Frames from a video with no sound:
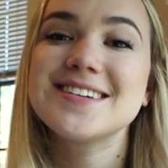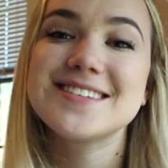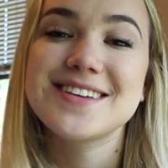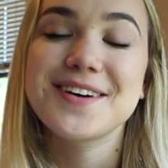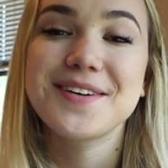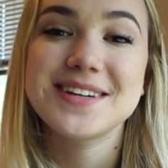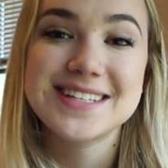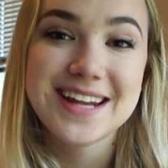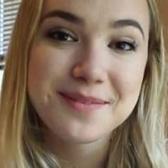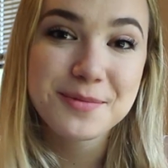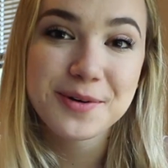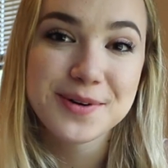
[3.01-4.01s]
So
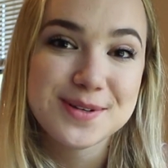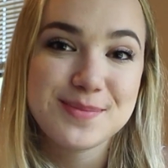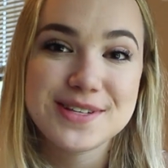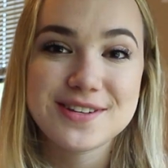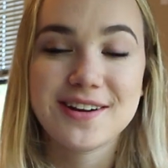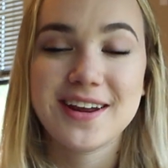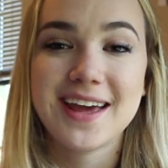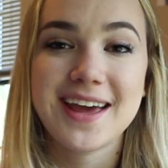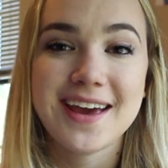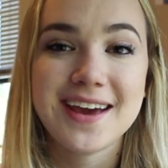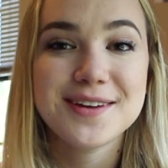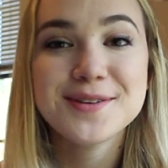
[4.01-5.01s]
today I'm going to be starting
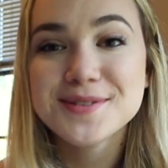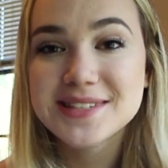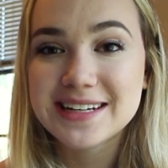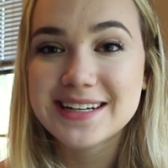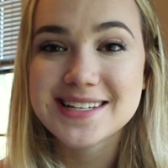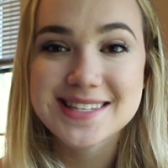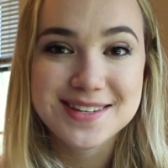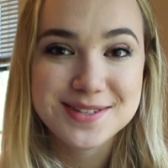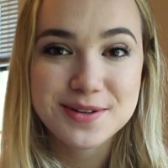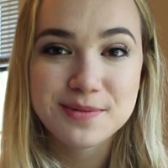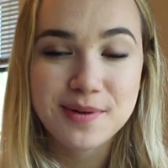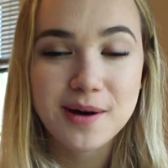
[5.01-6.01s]
a new series
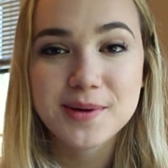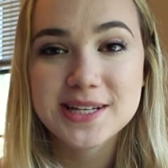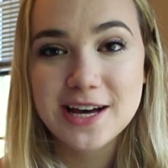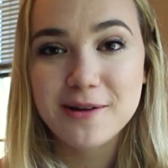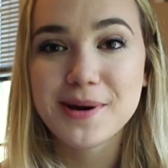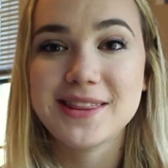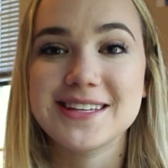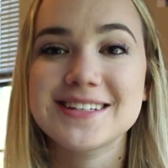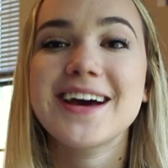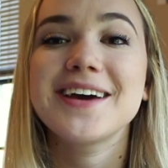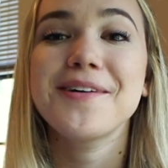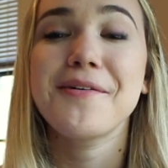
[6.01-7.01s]
as you can probably tell by the
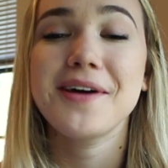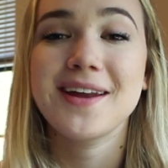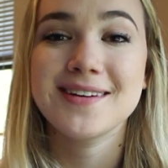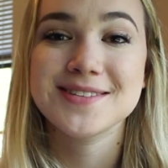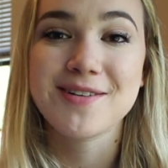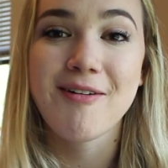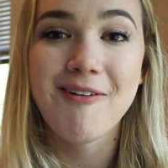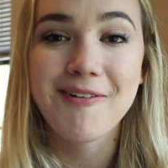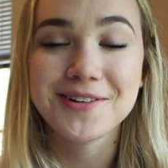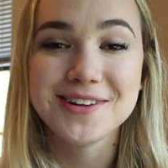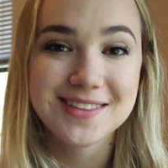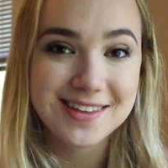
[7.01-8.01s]
title. It is
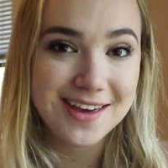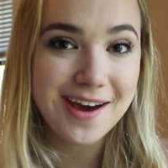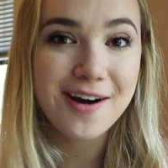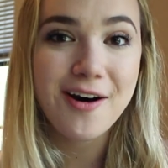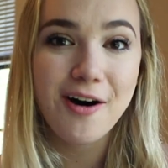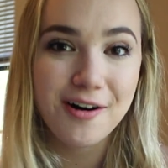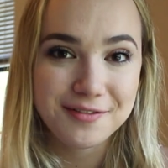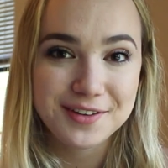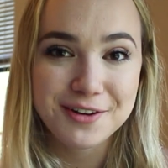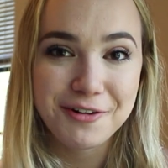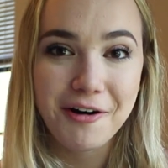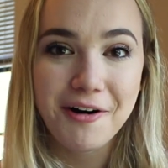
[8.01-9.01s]
called The
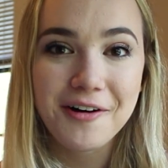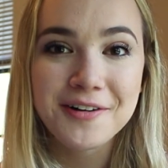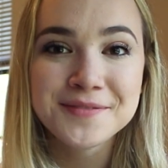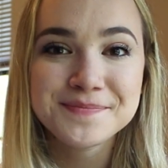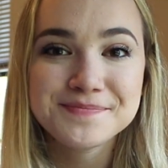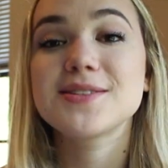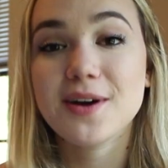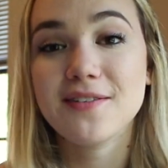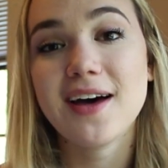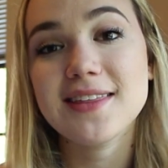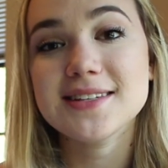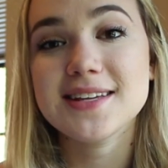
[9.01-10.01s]
Coffee Crawl. So
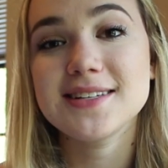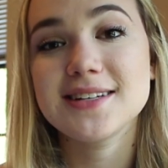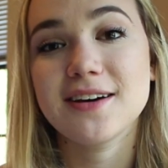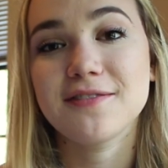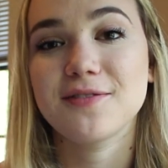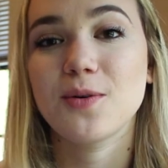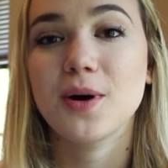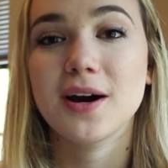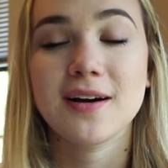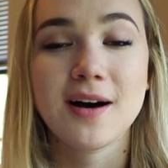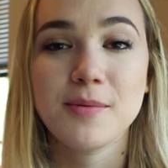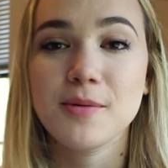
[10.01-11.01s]
I've had this idea for
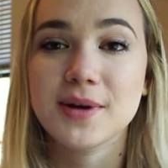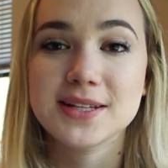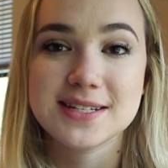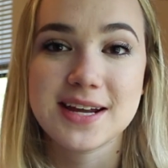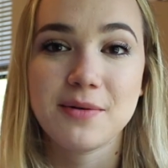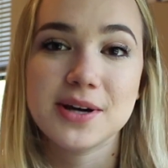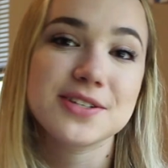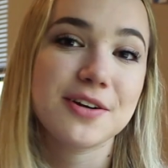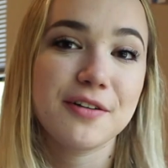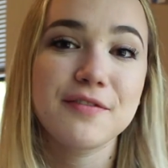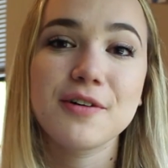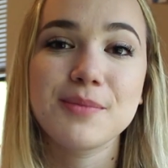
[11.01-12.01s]
a couple months now. I
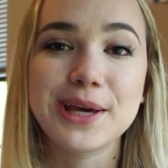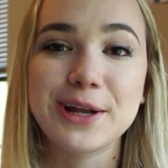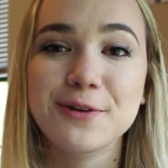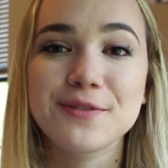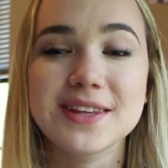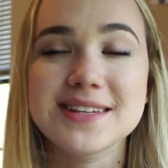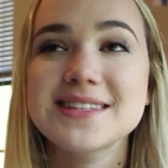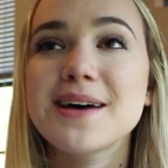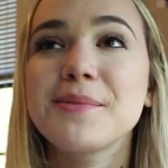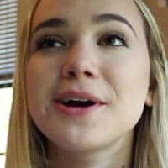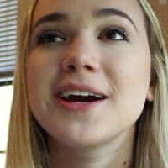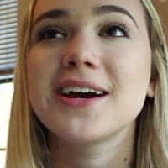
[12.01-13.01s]
started filming it over the
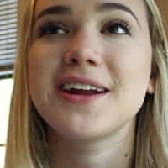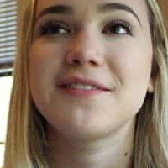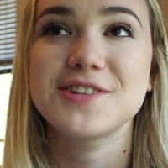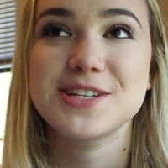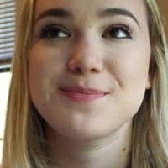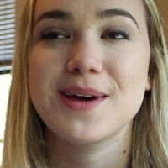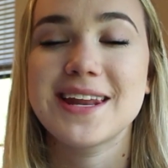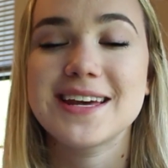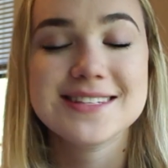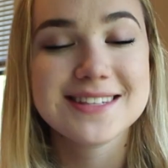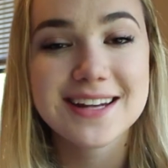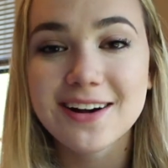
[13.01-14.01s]
summer and I've just been
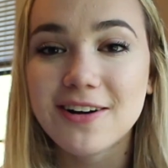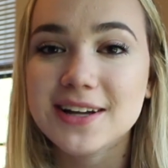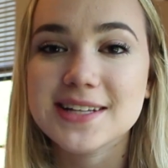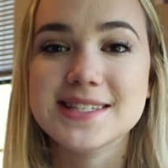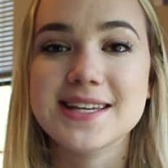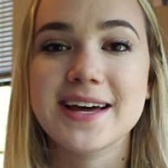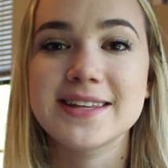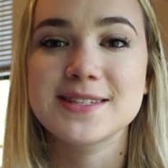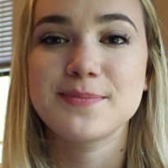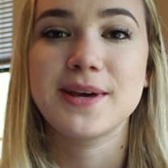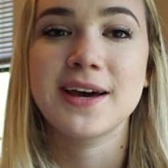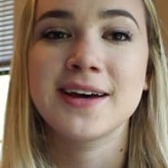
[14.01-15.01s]
sitting on it
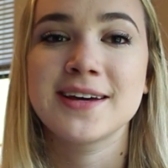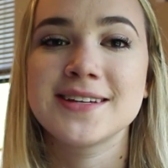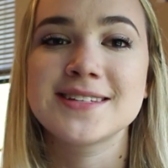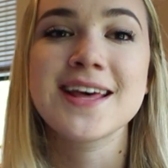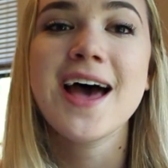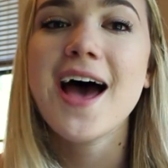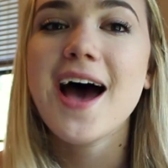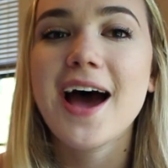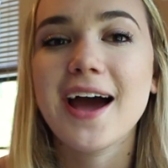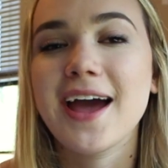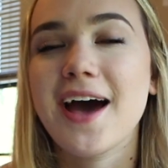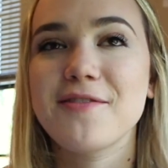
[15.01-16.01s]
since because
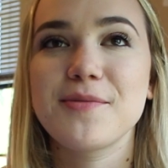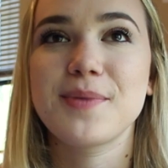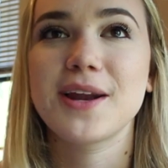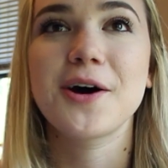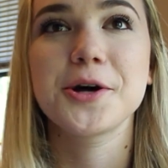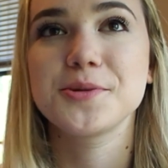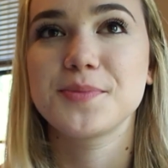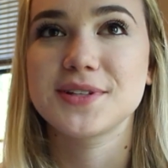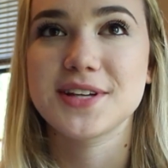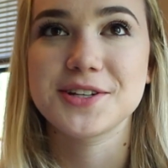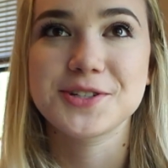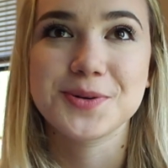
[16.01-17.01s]
I haven't been
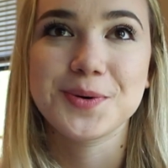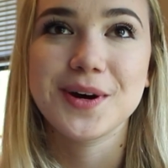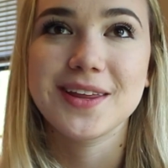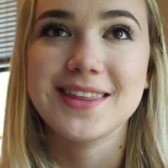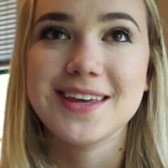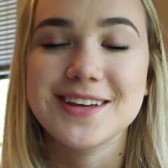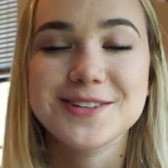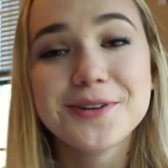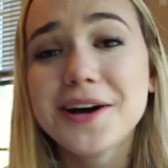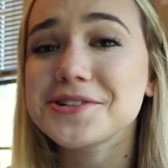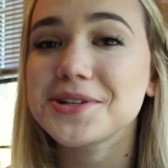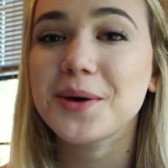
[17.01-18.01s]
100% sure the
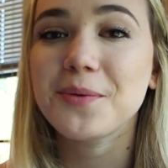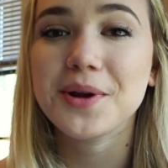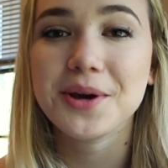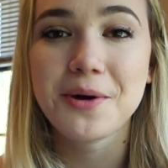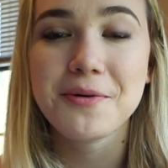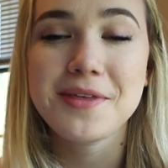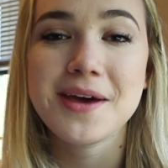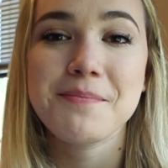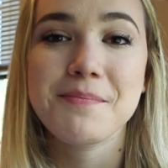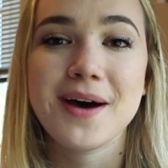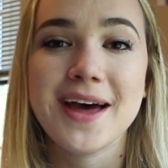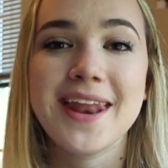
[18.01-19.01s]
direction I want to go with
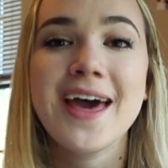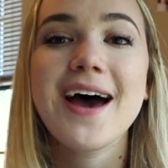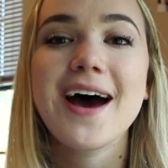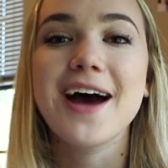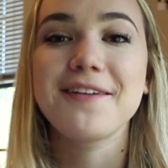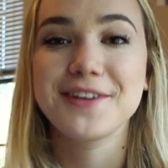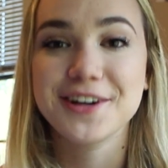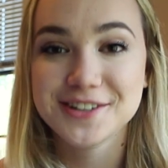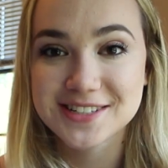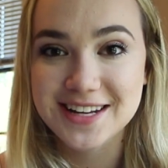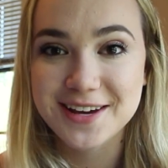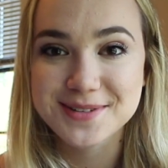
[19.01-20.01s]
it, but I
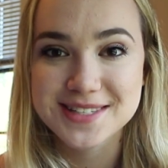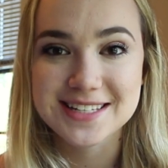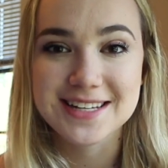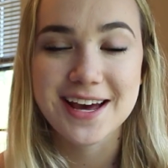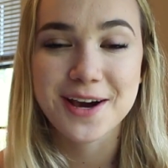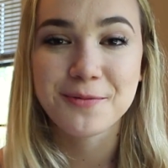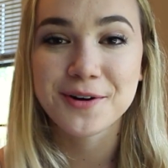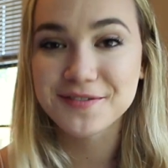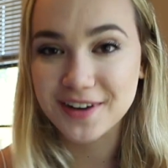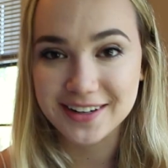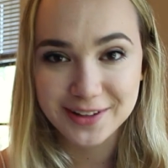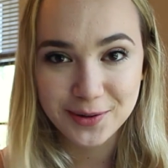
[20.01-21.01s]
figured today was the day we're
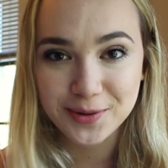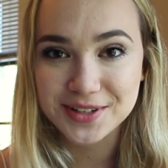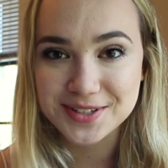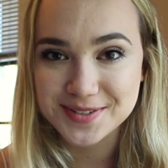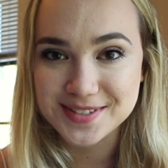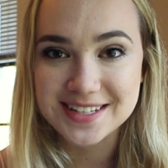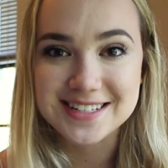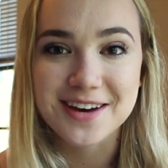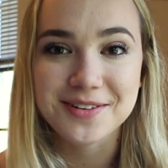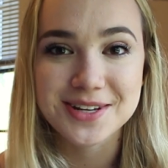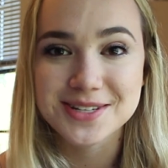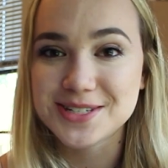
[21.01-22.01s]
finally going to sit
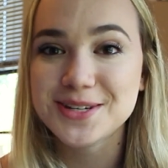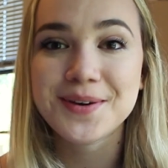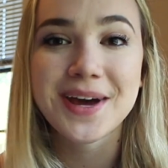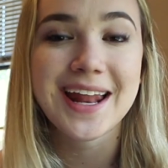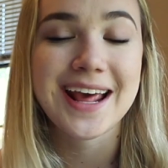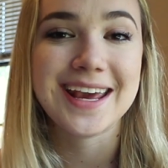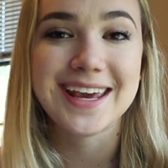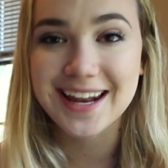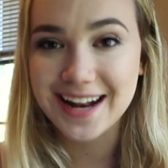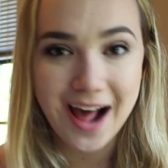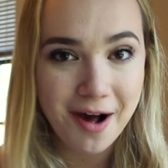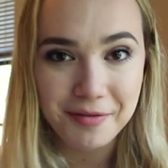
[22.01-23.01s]
down and do it and
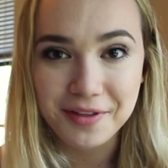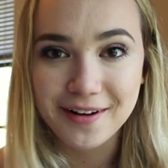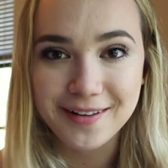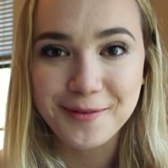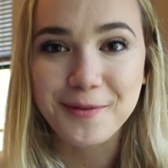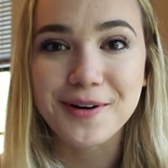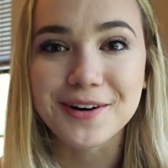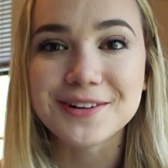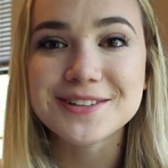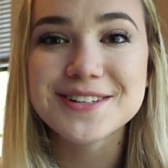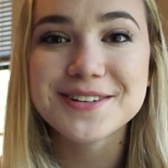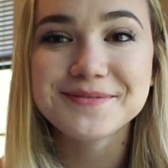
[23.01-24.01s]
get it out there in the
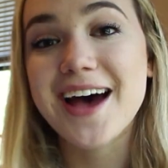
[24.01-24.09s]
world.